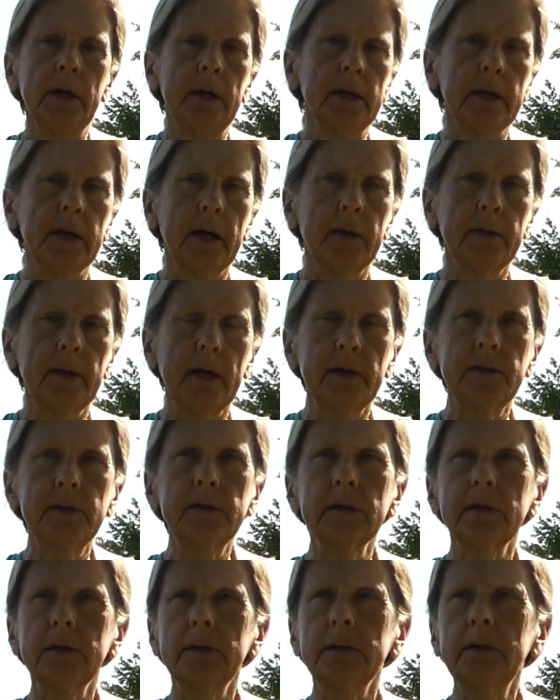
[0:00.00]
That's
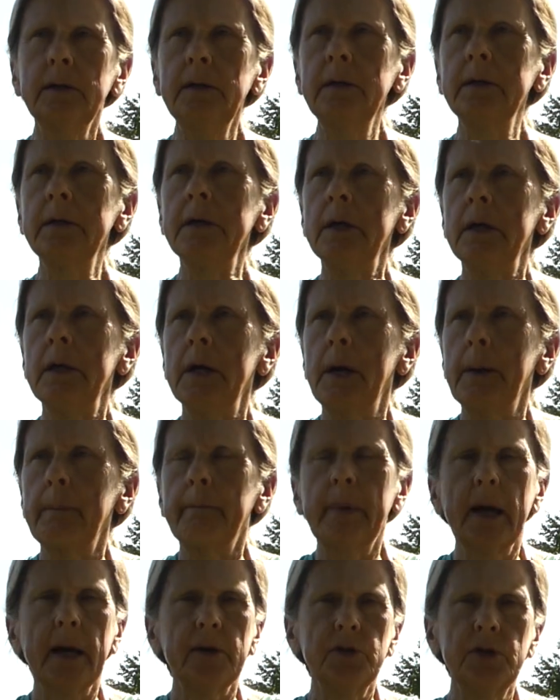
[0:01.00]
a
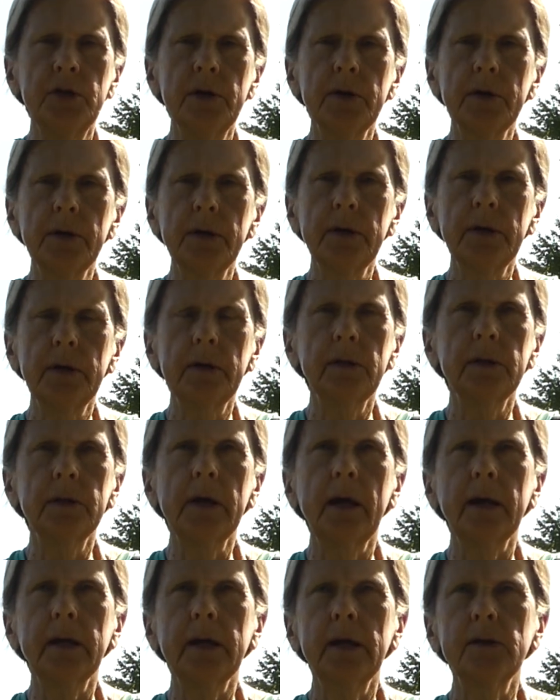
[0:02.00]
bacteria
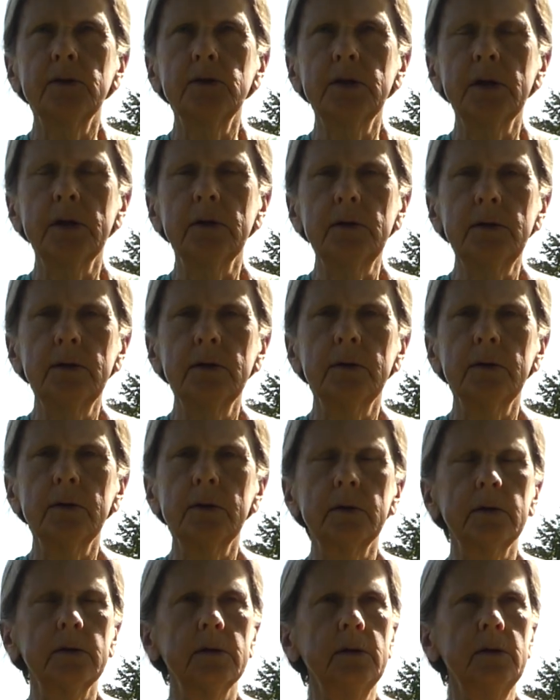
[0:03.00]
that gets into
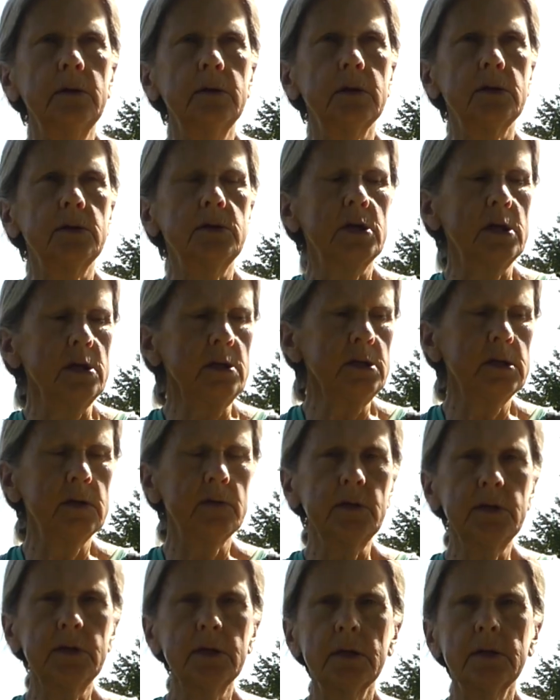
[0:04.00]
the
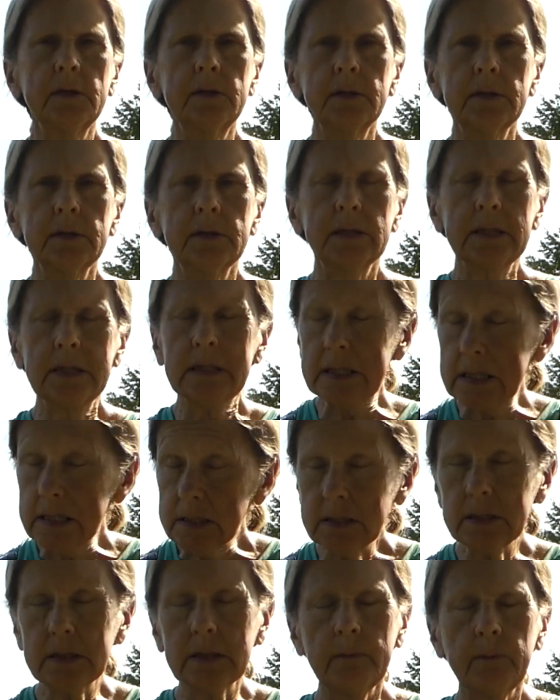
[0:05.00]
digestive
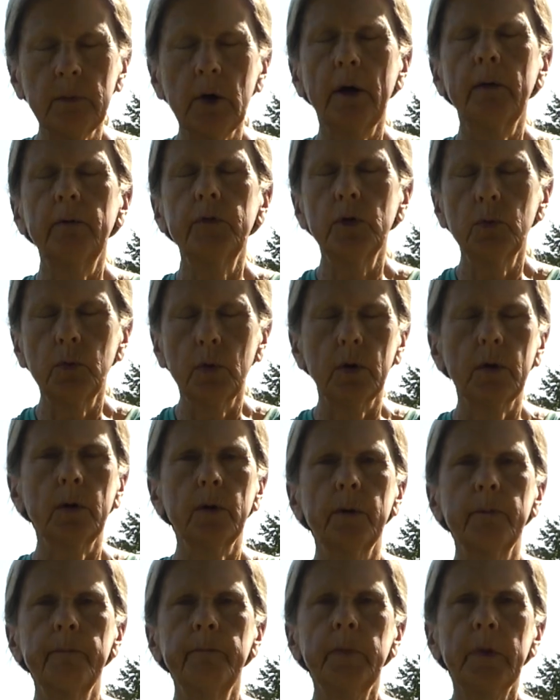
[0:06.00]
system of the
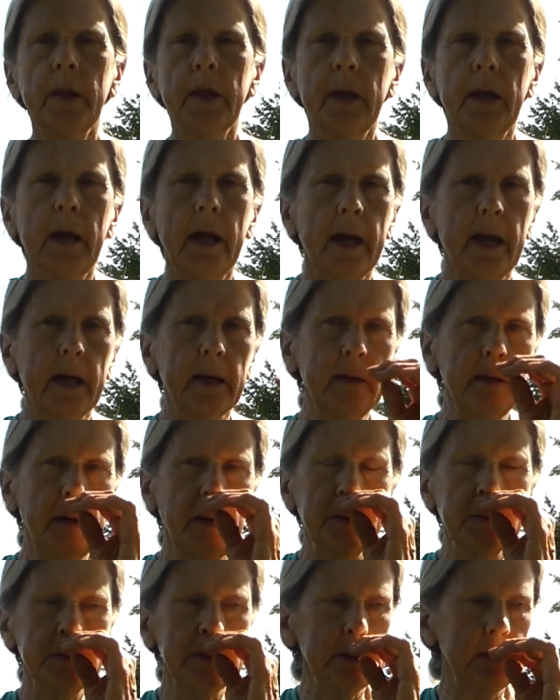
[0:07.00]
worm and
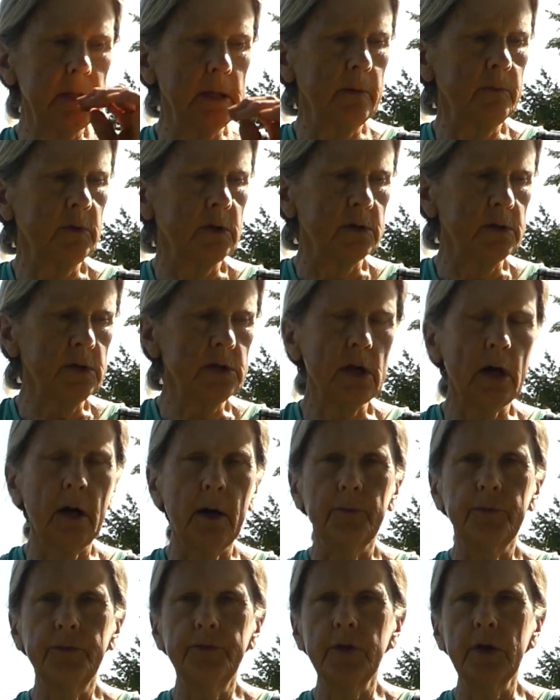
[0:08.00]
causes them to
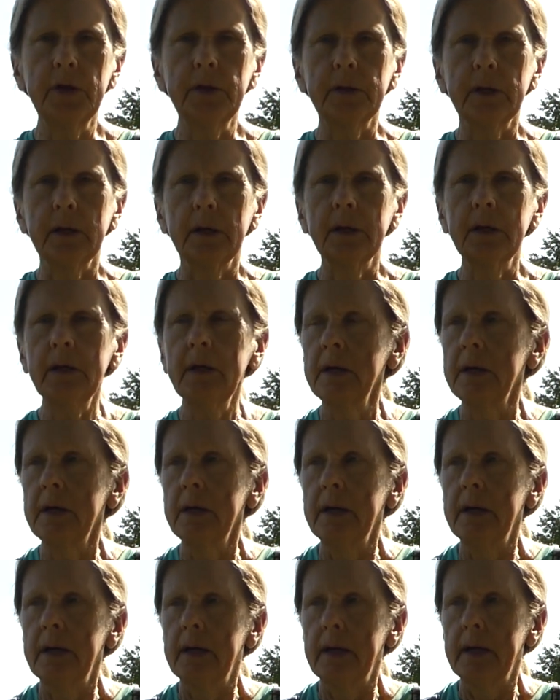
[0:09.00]
stop feeding,
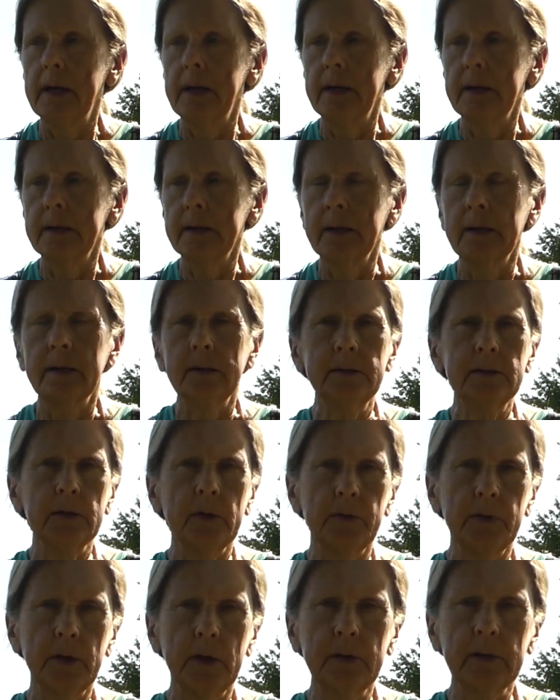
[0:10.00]
and so
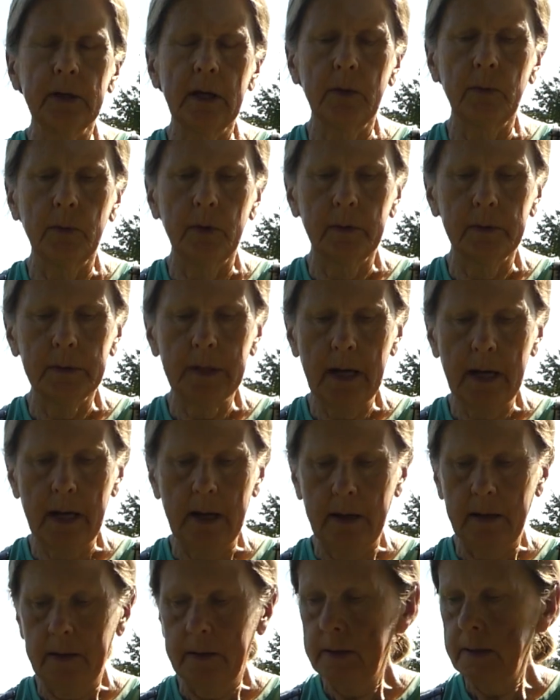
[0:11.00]
then they will
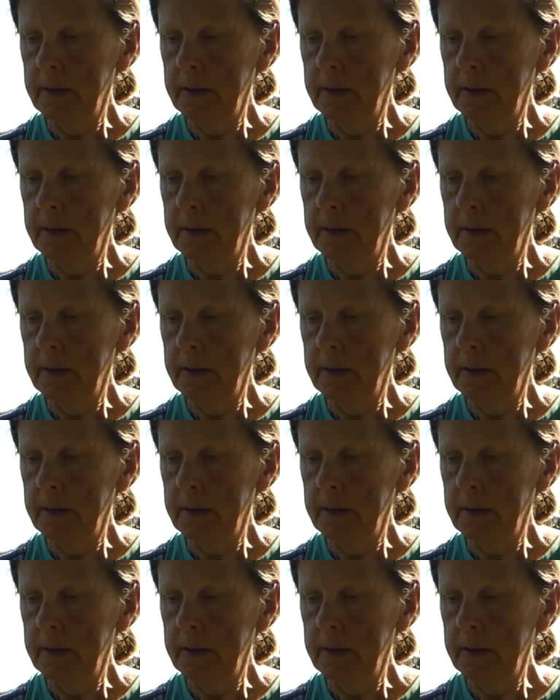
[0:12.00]
die.